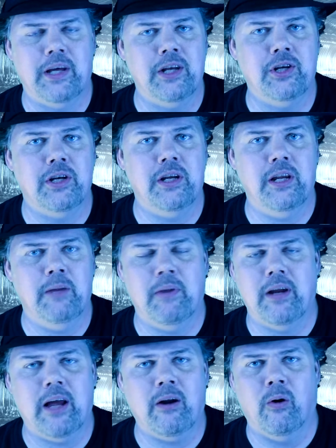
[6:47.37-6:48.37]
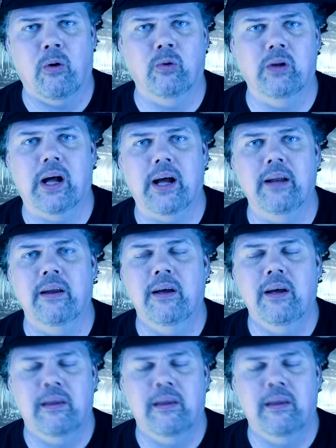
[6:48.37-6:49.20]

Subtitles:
tension in it, but not a whole lot.